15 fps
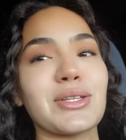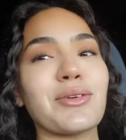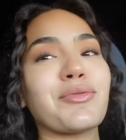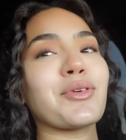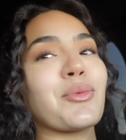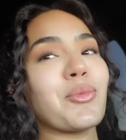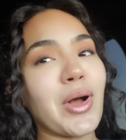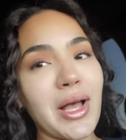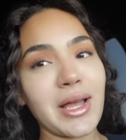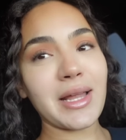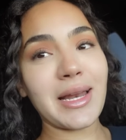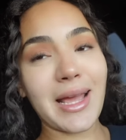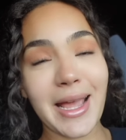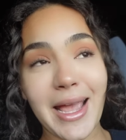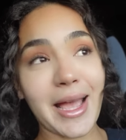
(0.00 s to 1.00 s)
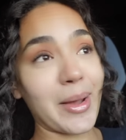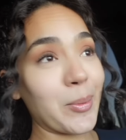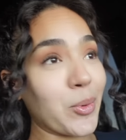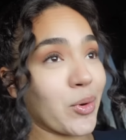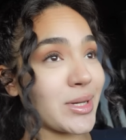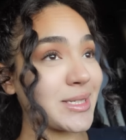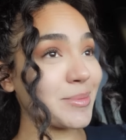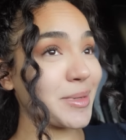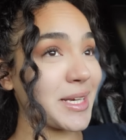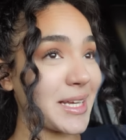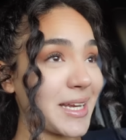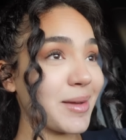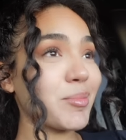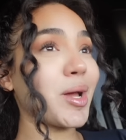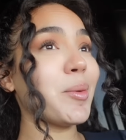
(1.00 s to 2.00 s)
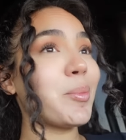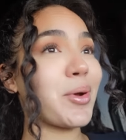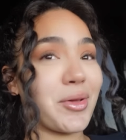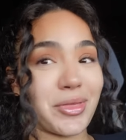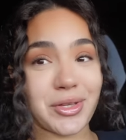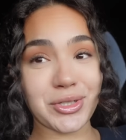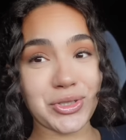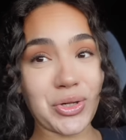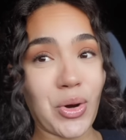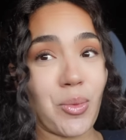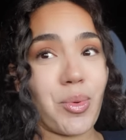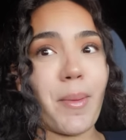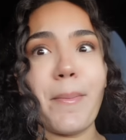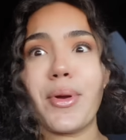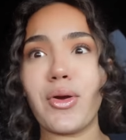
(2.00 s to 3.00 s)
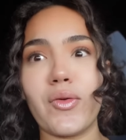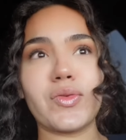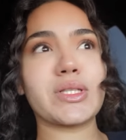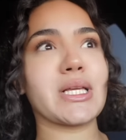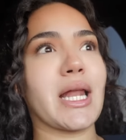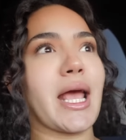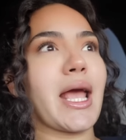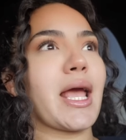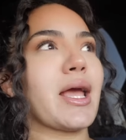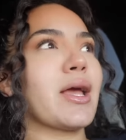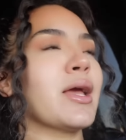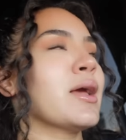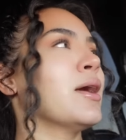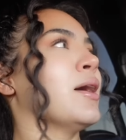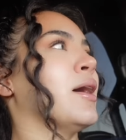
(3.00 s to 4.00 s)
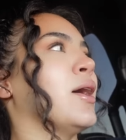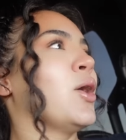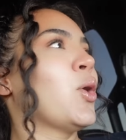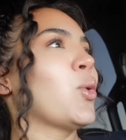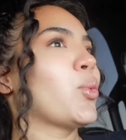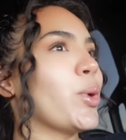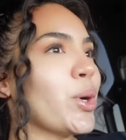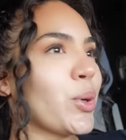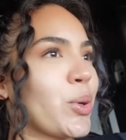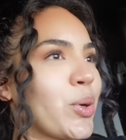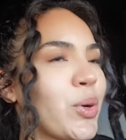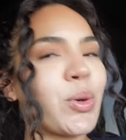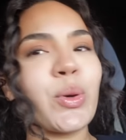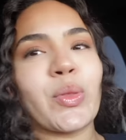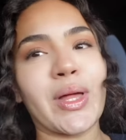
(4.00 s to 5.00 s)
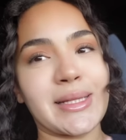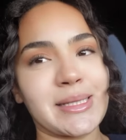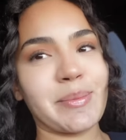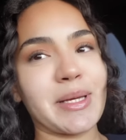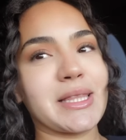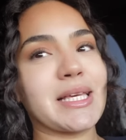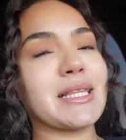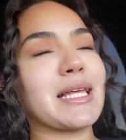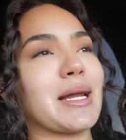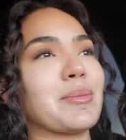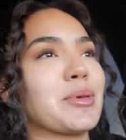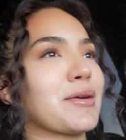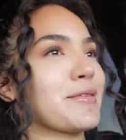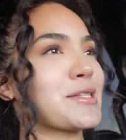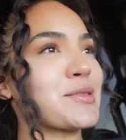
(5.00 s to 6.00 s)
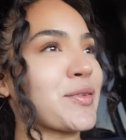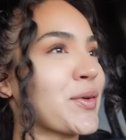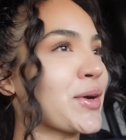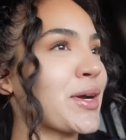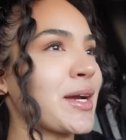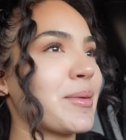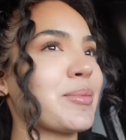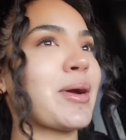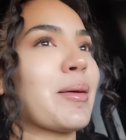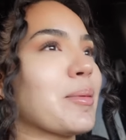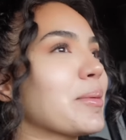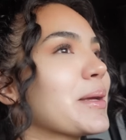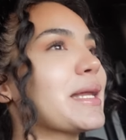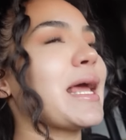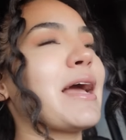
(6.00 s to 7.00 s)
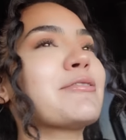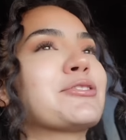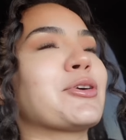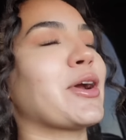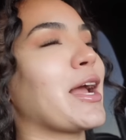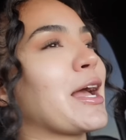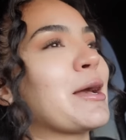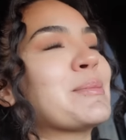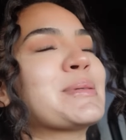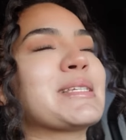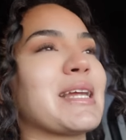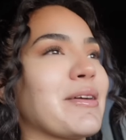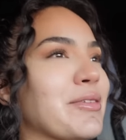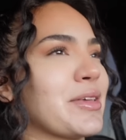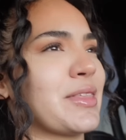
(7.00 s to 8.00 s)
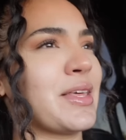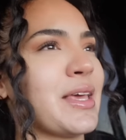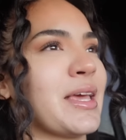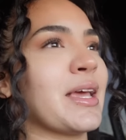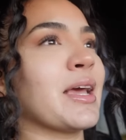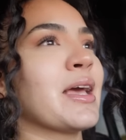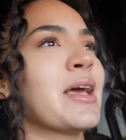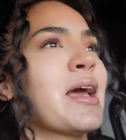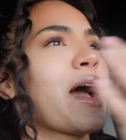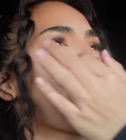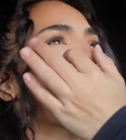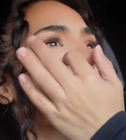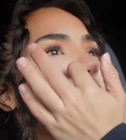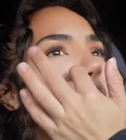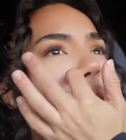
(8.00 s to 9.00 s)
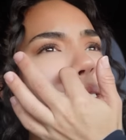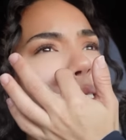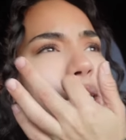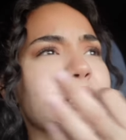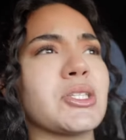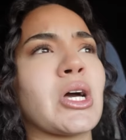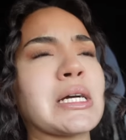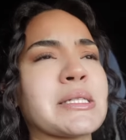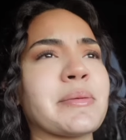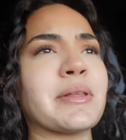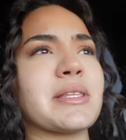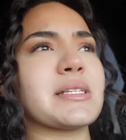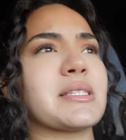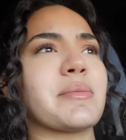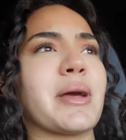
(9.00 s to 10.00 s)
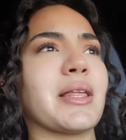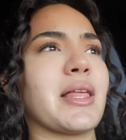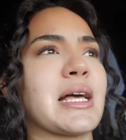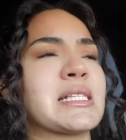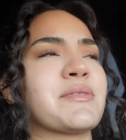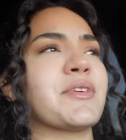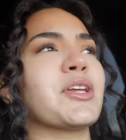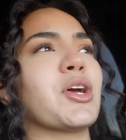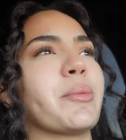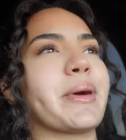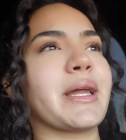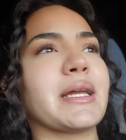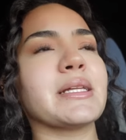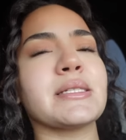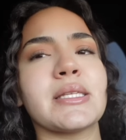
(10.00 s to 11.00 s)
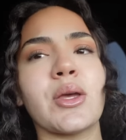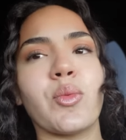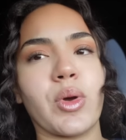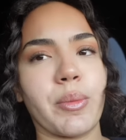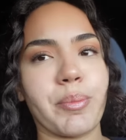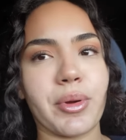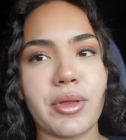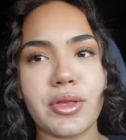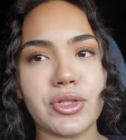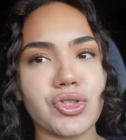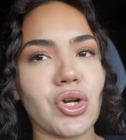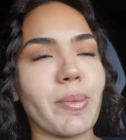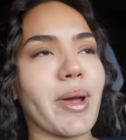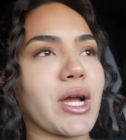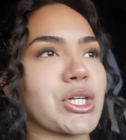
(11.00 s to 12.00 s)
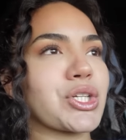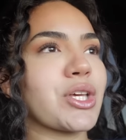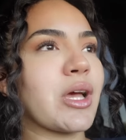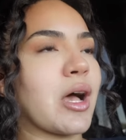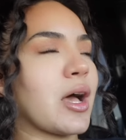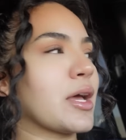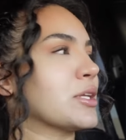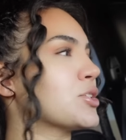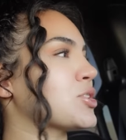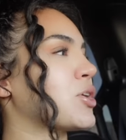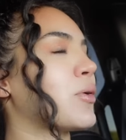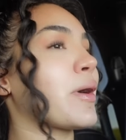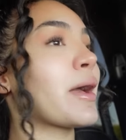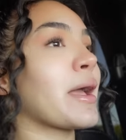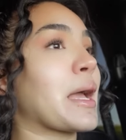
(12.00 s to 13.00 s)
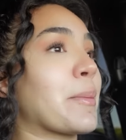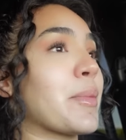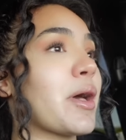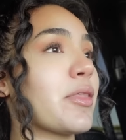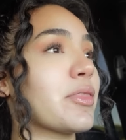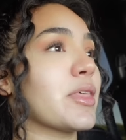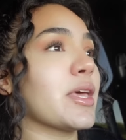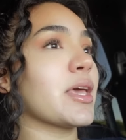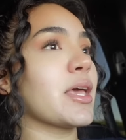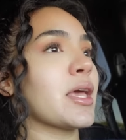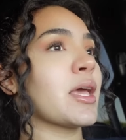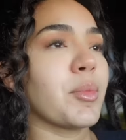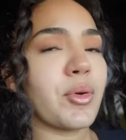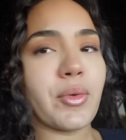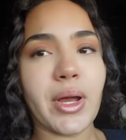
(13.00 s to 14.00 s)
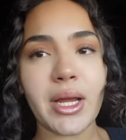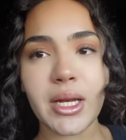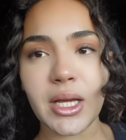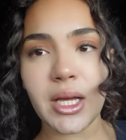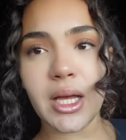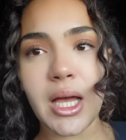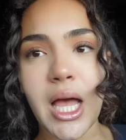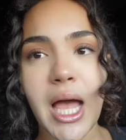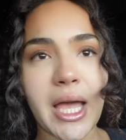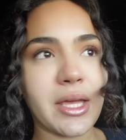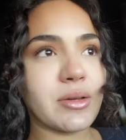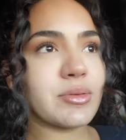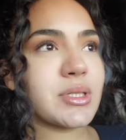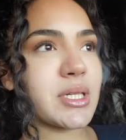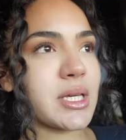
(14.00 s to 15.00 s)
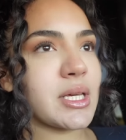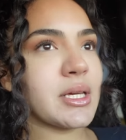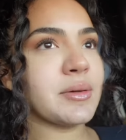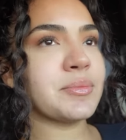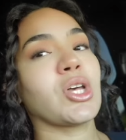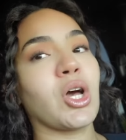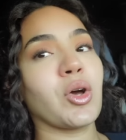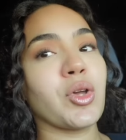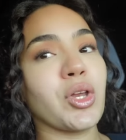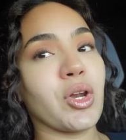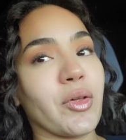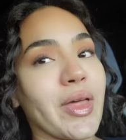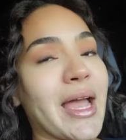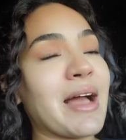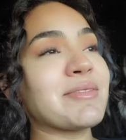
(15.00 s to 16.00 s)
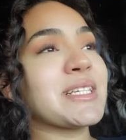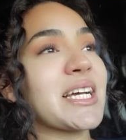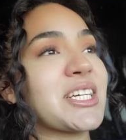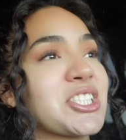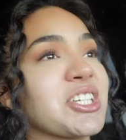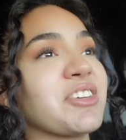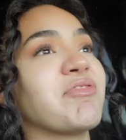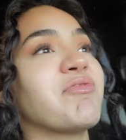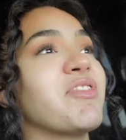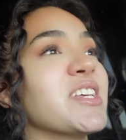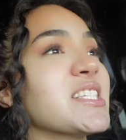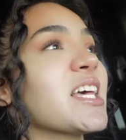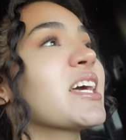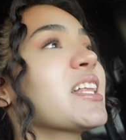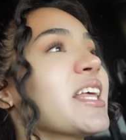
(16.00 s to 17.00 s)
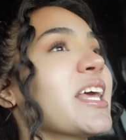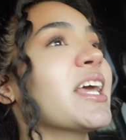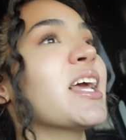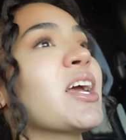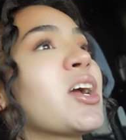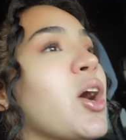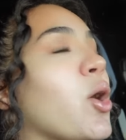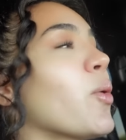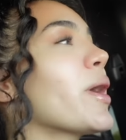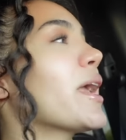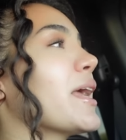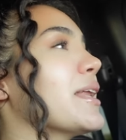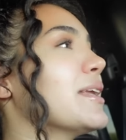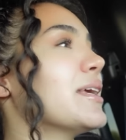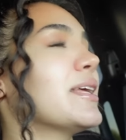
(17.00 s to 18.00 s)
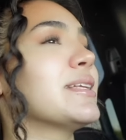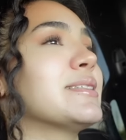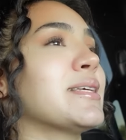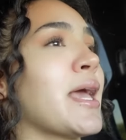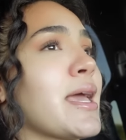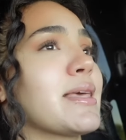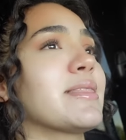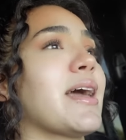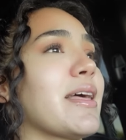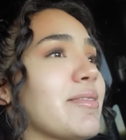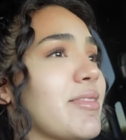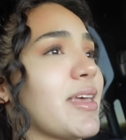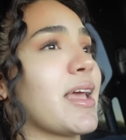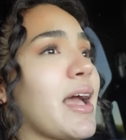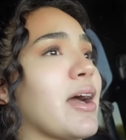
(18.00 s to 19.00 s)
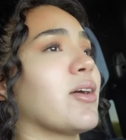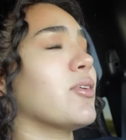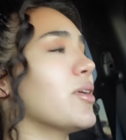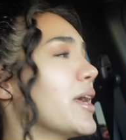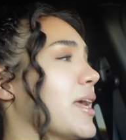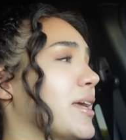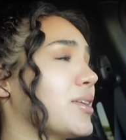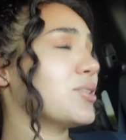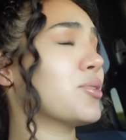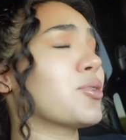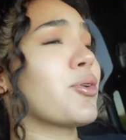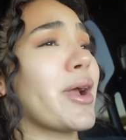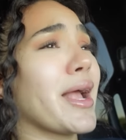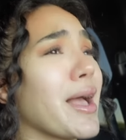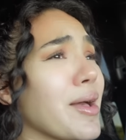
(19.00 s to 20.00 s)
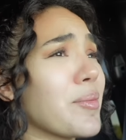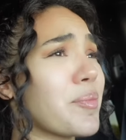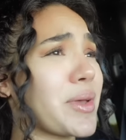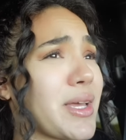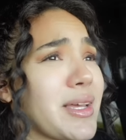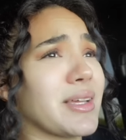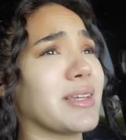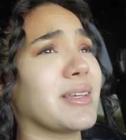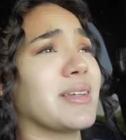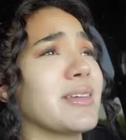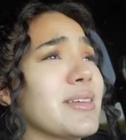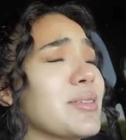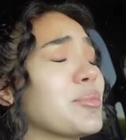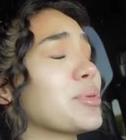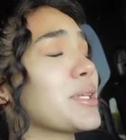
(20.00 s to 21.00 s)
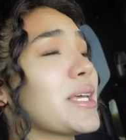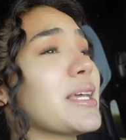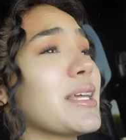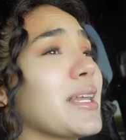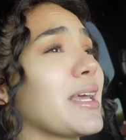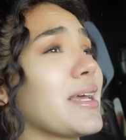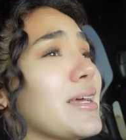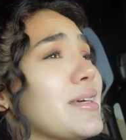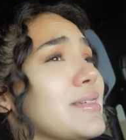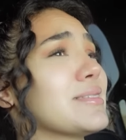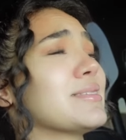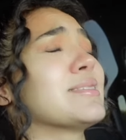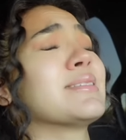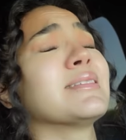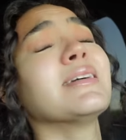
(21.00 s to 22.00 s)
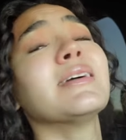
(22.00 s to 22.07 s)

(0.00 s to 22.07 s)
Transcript: So for one, I am going to be getting my birth control removed today. Woo! That's a big thing that I'm nervous for. I'm probably gonna have cramps and everything. I realized that I talked about this in my last video, but I didn't say what birth control I'm actually on. So I am on the Mirena IUD. So, you know, they have to actually physically go in and take that thing out, and you cramp and you bleed and